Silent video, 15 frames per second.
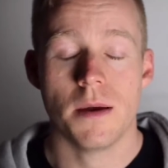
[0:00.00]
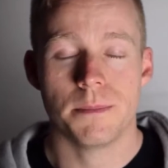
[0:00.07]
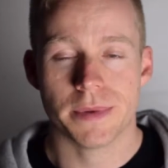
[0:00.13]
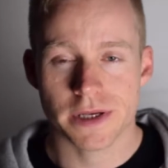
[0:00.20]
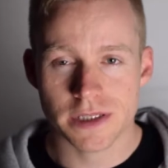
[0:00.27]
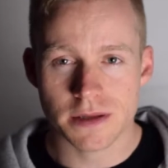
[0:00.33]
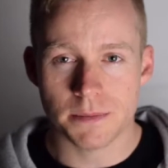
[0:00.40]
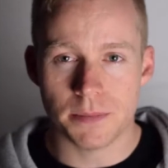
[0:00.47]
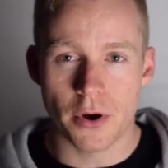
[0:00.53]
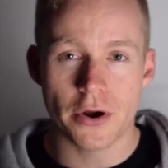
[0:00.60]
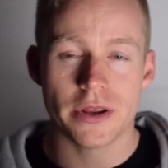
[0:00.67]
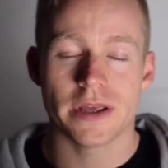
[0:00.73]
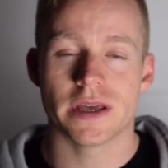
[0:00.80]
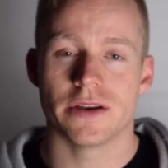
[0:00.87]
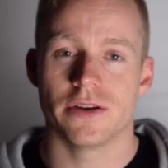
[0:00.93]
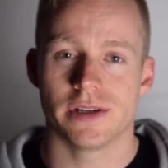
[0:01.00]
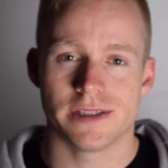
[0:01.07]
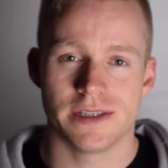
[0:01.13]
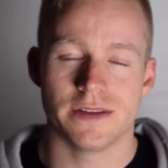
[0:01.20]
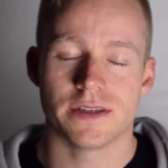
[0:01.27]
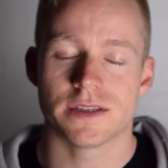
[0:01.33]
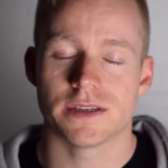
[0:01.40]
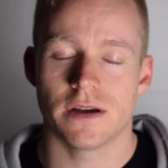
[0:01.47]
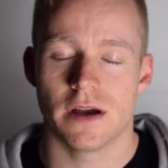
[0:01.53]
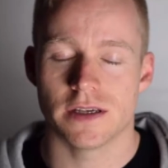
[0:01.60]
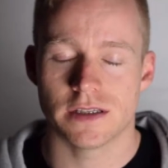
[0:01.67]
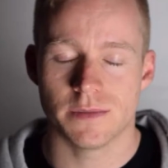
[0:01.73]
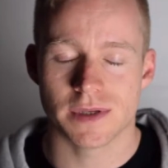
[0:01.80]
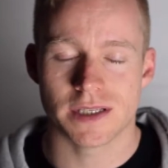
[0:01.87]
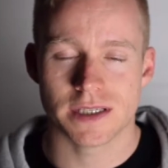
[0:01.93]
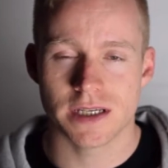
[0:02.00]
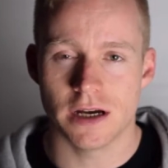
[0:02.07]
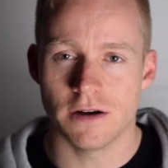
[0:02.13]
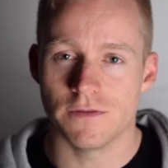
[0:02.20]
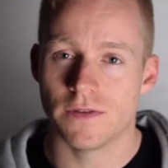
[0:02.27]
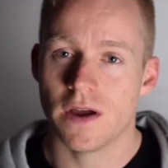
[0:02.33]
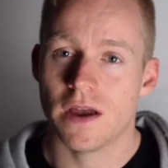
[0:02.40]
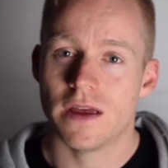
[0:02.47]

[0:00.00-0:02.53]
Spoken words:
because the body cannot synthesize them itself.